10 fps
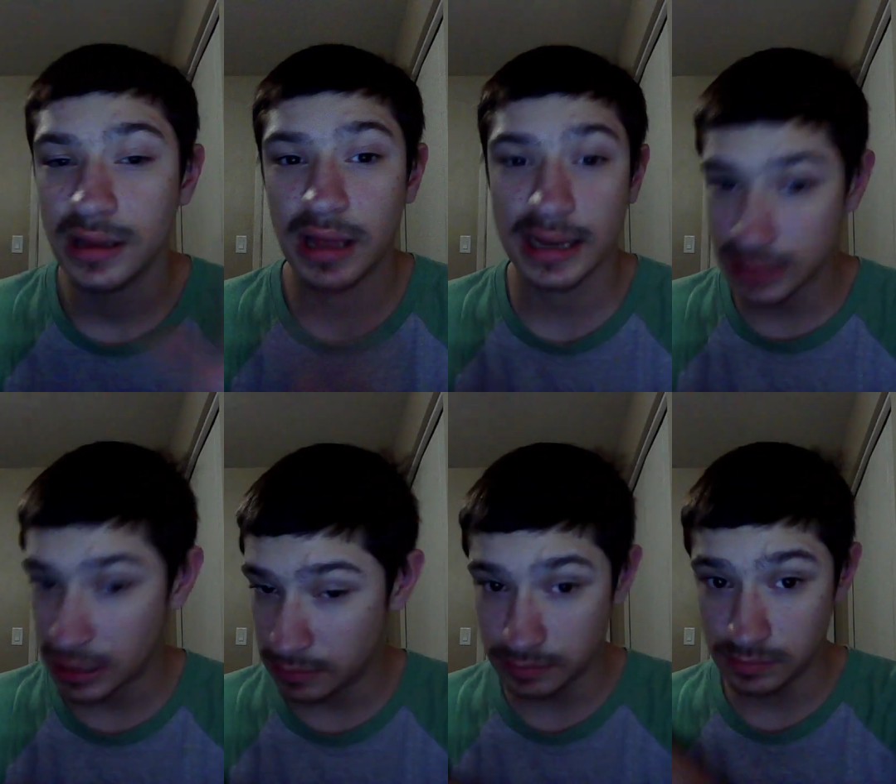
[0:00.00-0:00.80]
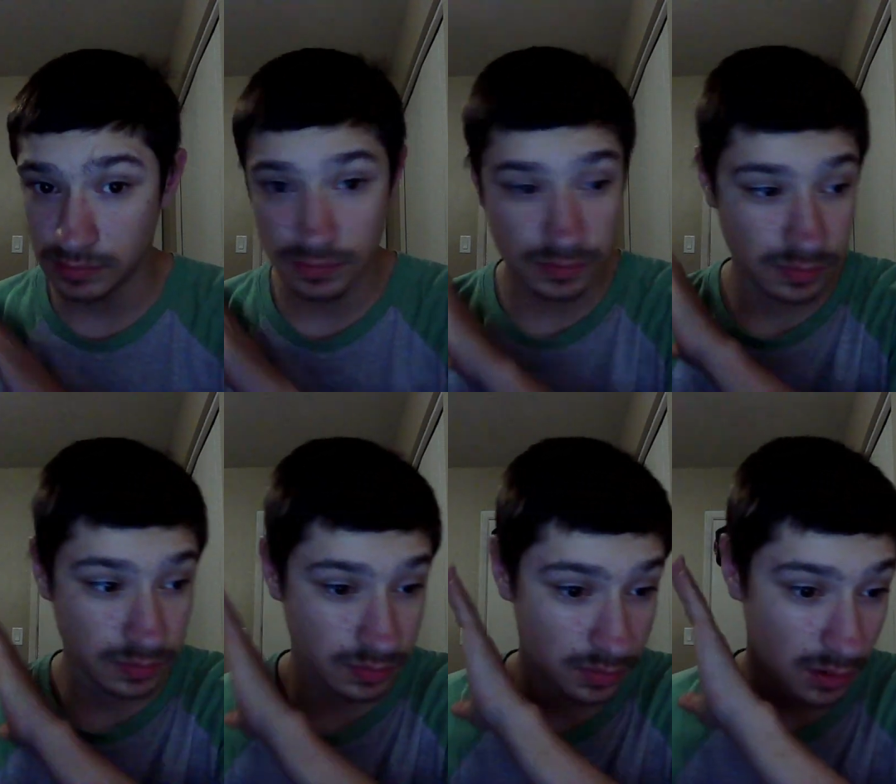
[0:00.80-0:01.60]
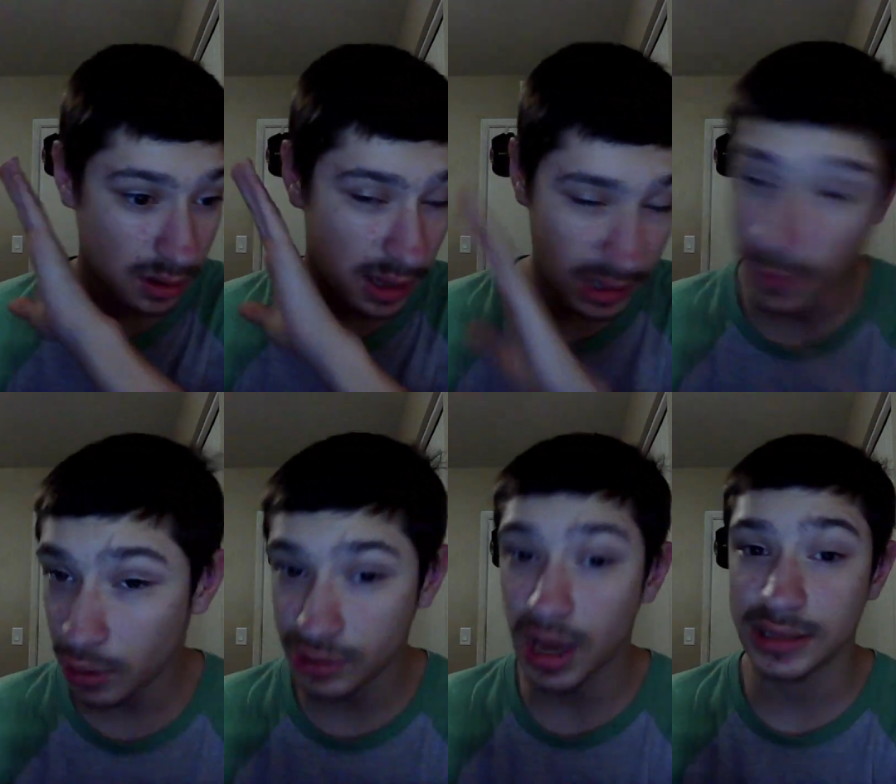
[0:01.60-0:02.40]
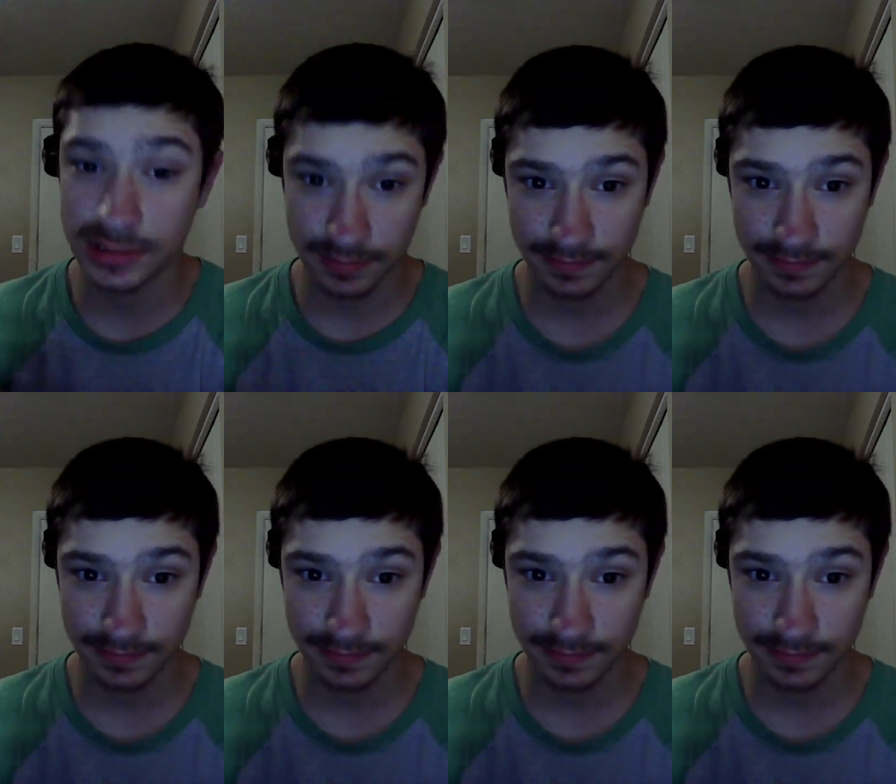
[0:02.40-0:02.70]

like I said, let me know your thoughts.